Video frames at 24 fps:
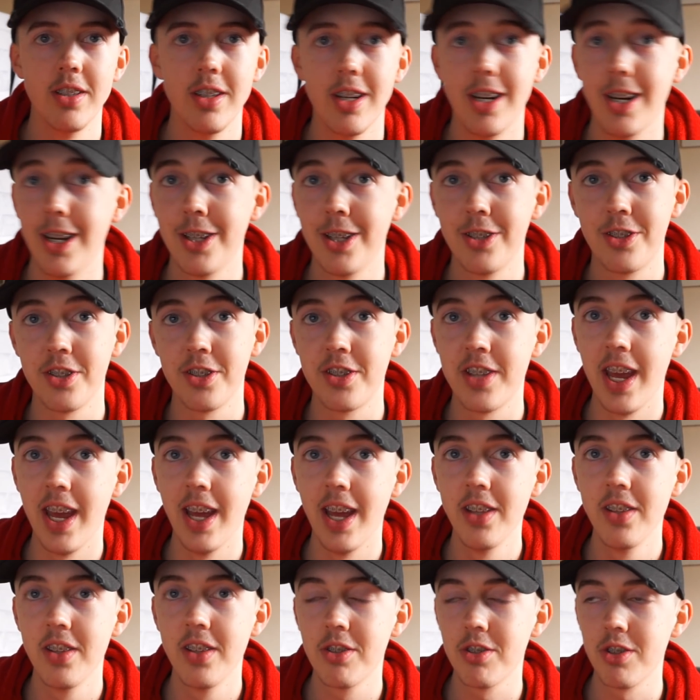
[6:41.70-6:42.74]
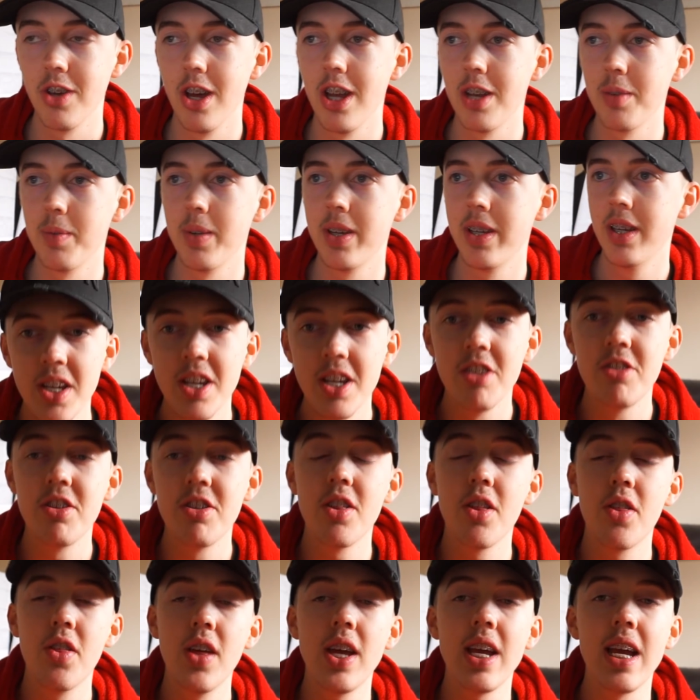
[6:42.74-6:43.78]
Oh, it's a 10, it's gotta be. You see,
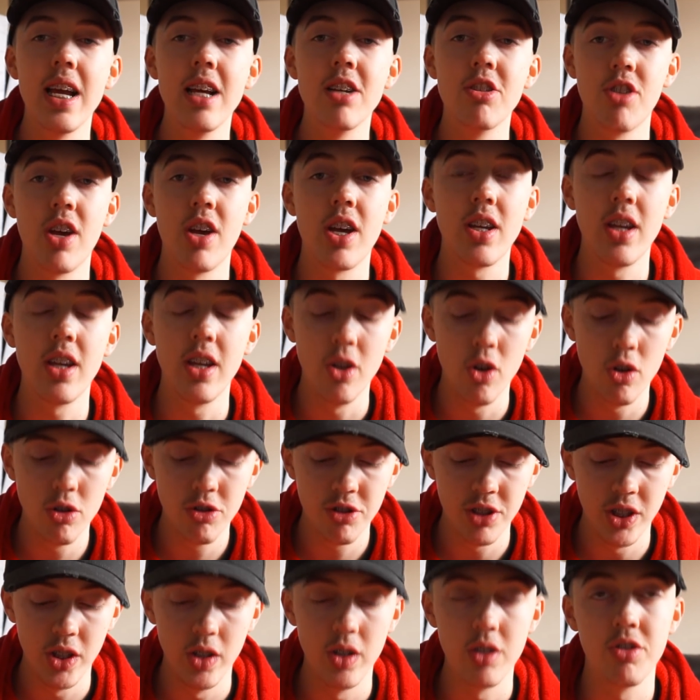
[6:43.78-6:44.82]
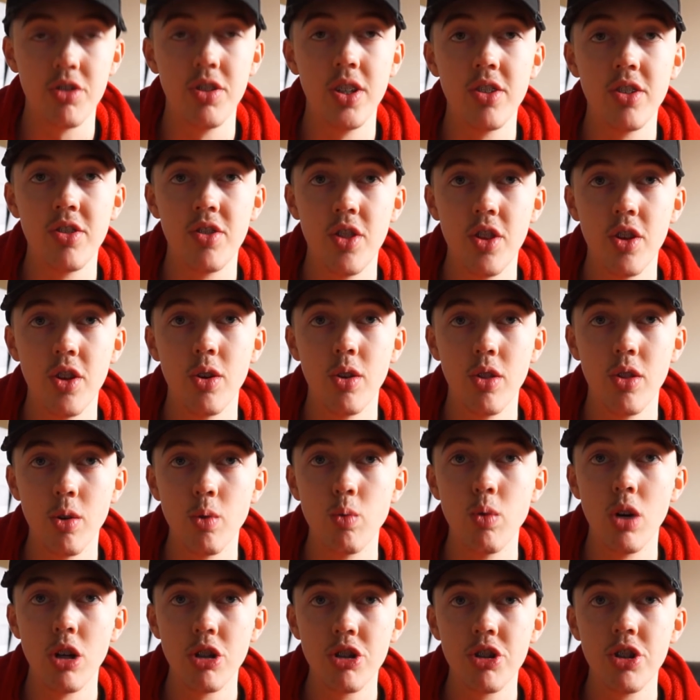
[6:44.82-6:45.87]
the thing is, like, in all seriousness, the, the
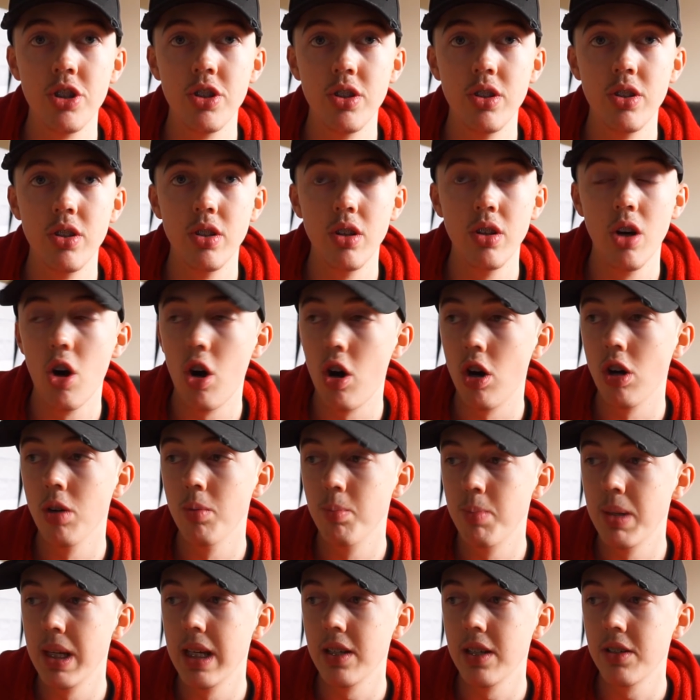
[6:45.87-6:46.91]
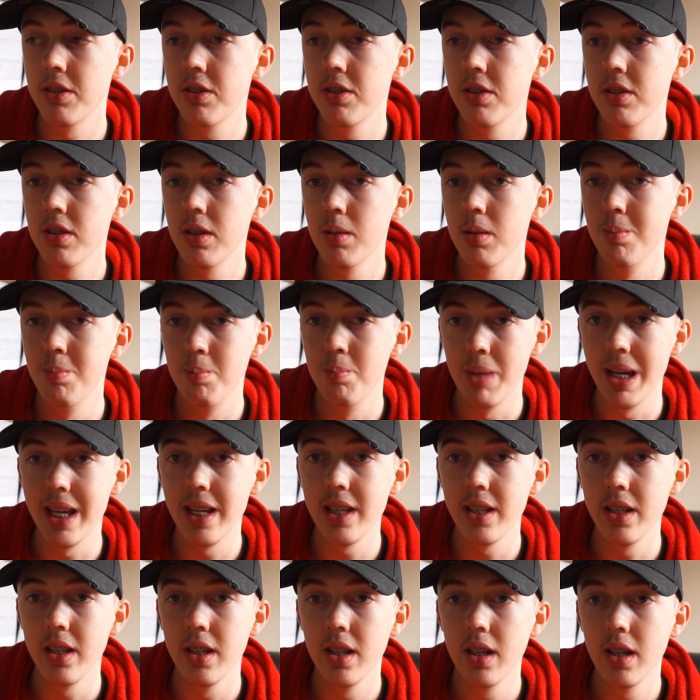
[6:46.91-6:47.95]
Russian hard bass
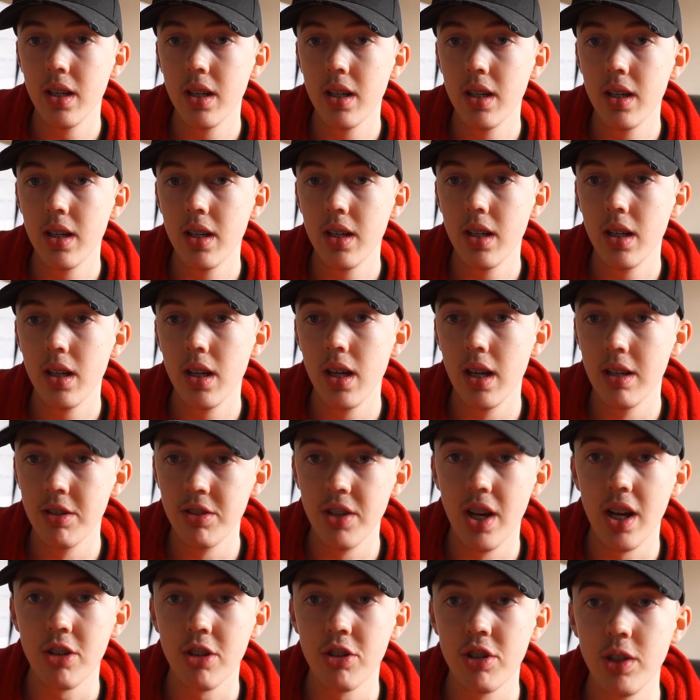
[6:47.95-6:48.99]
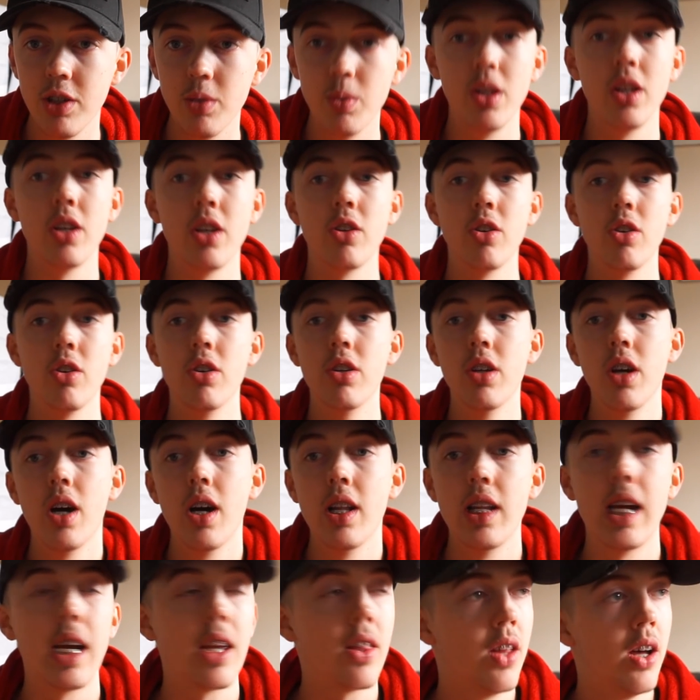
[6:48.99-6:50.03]
beat is actually really good. I
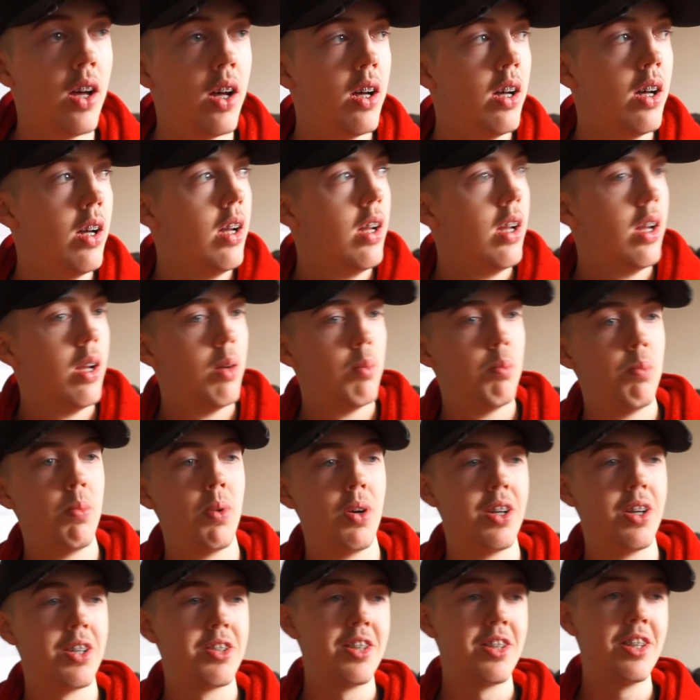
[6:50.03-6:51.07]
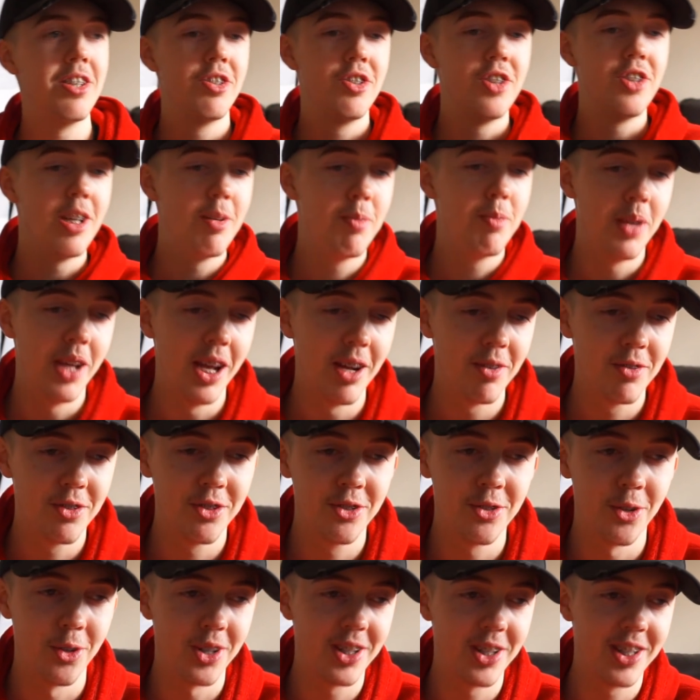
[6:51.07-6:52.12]
like that. But it sees GPF to
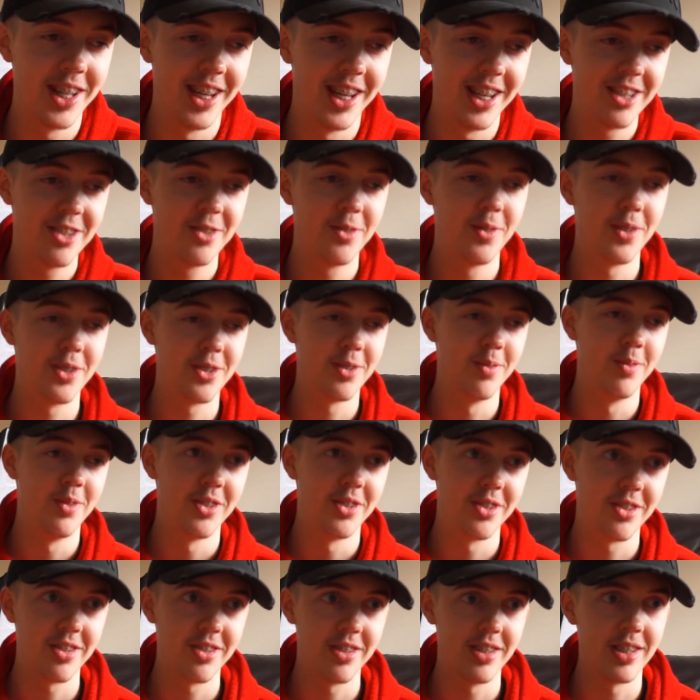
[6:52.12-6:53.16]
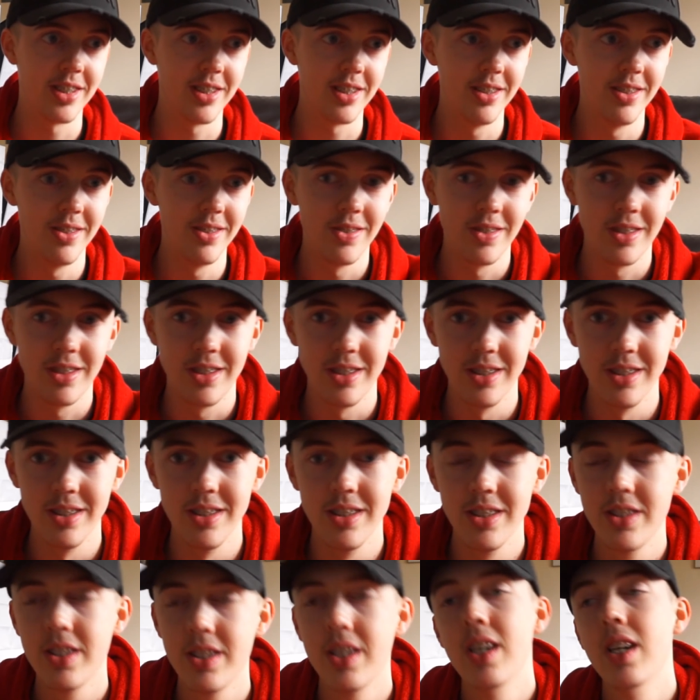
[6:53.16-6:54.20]
sort of kicks, which I'm just like, oh
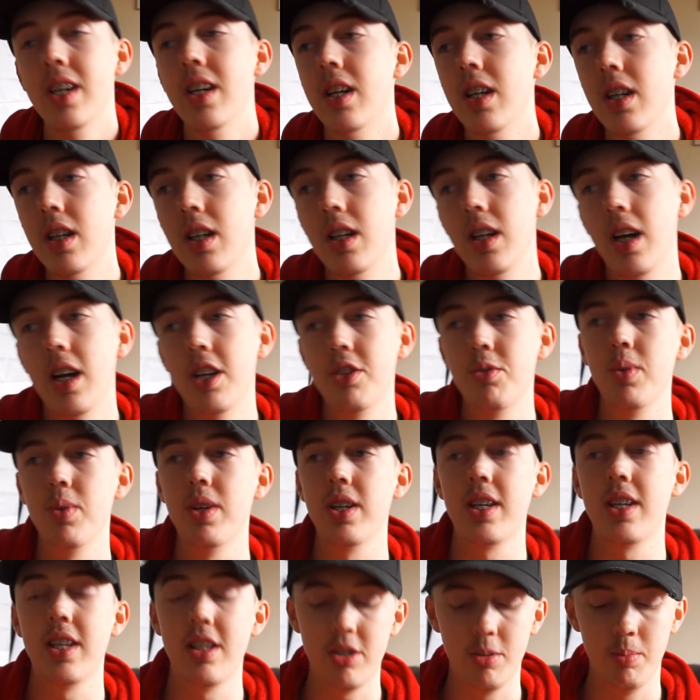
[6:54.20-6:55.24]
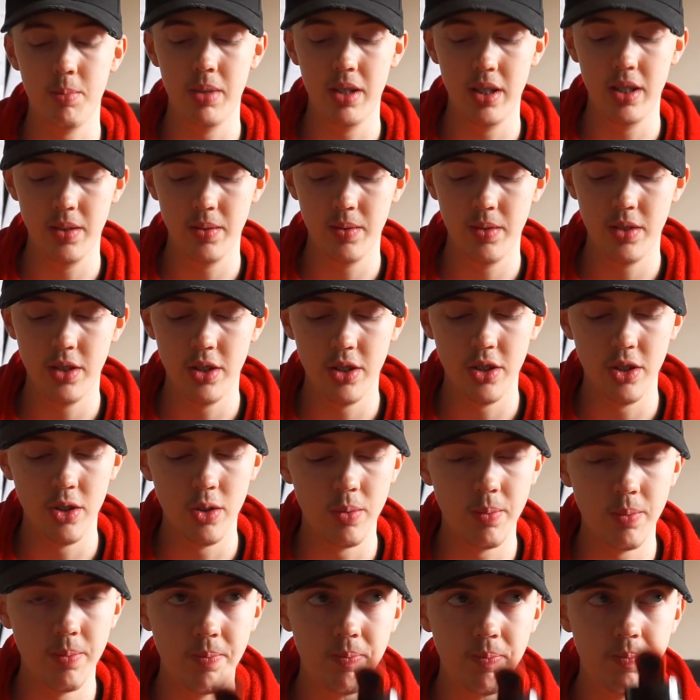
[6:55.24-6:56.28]
god, that's when it gets a bit, you know,